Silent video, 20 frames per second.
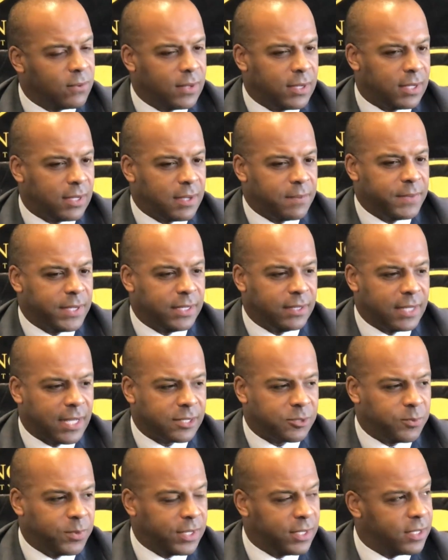Well, I mean,
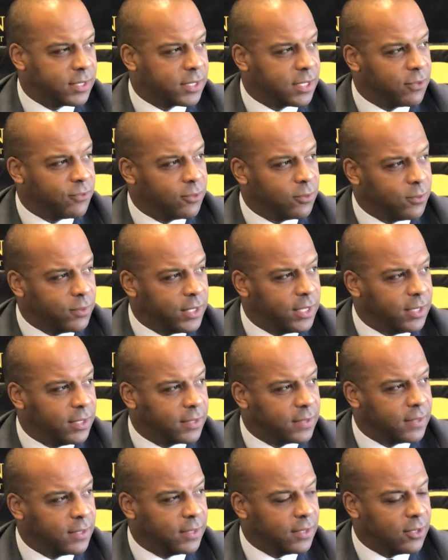that's been us every
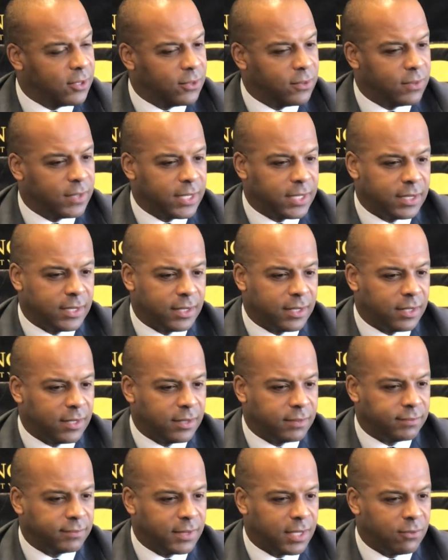week, you know,
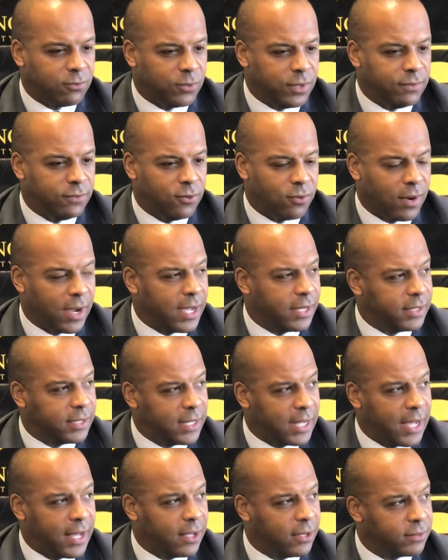and we've
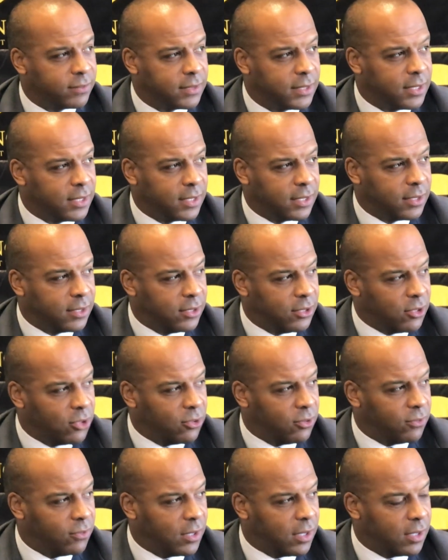grinded out, you
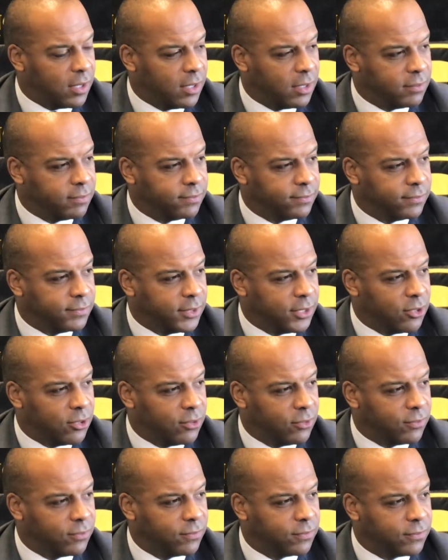
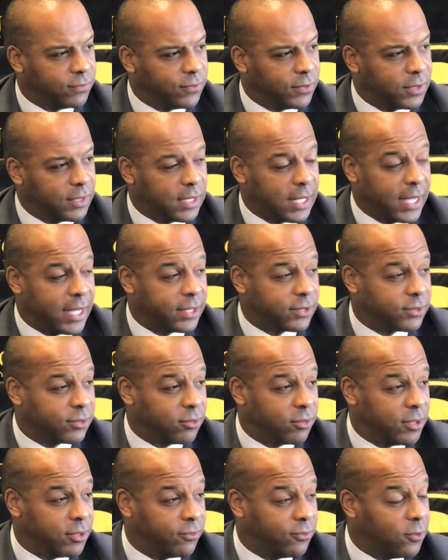know, for the last
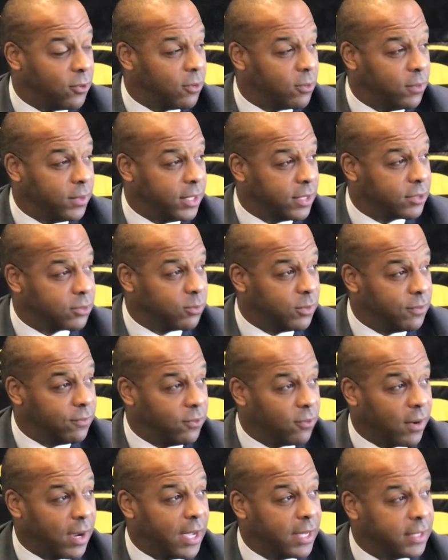3 or 4 weeks,
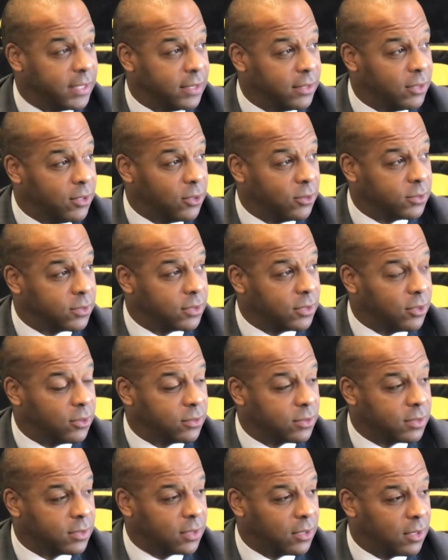we've grinded those
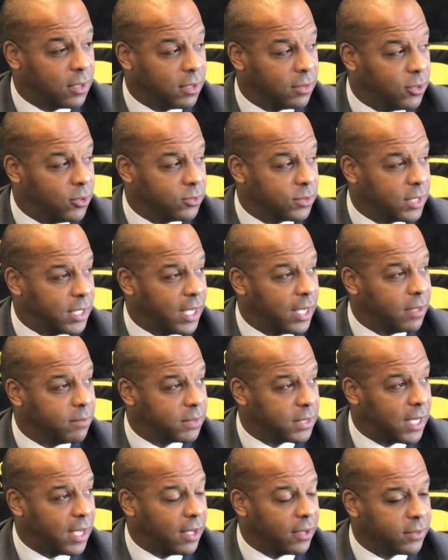
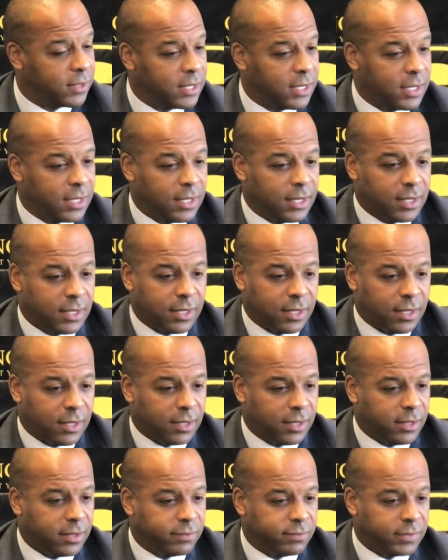games out.
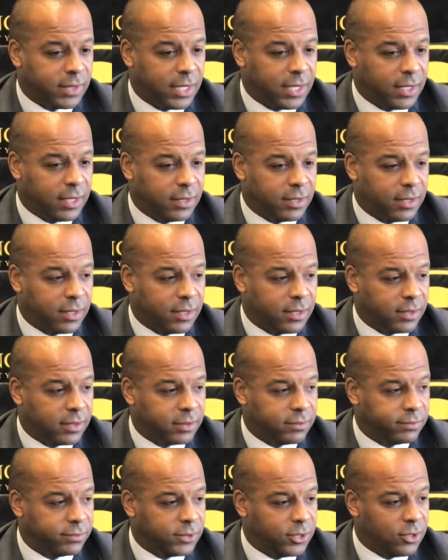
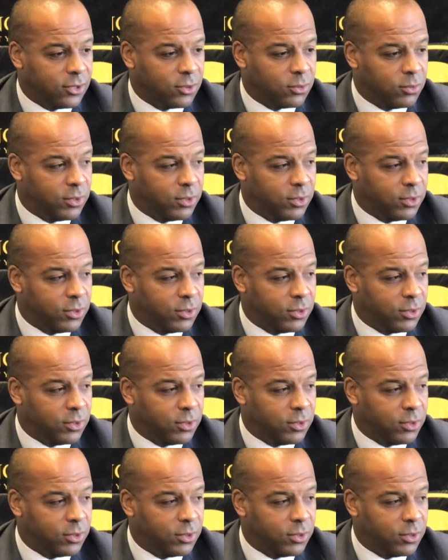You know,